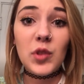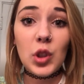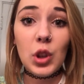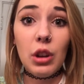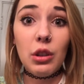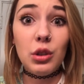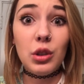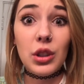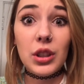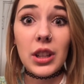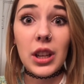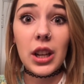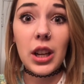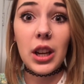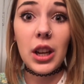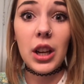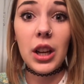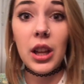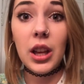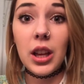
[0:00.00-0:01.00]
so I was just
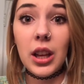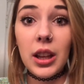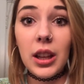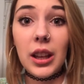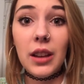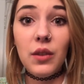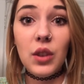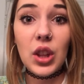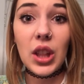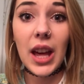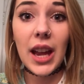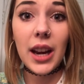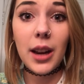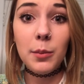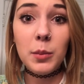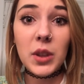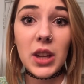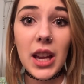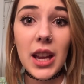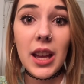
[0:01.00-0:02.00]
gonna give you that
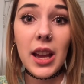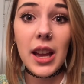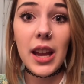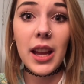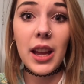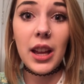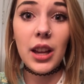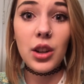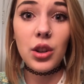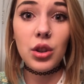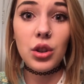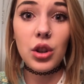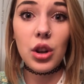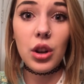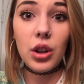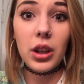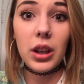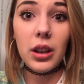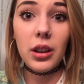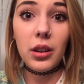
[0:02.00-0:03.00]
update and
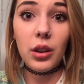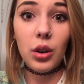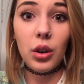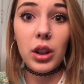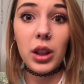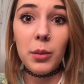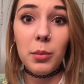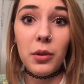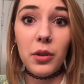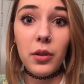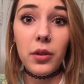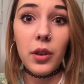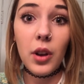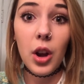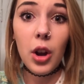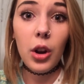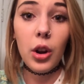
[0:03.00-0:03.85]
show you a little clip of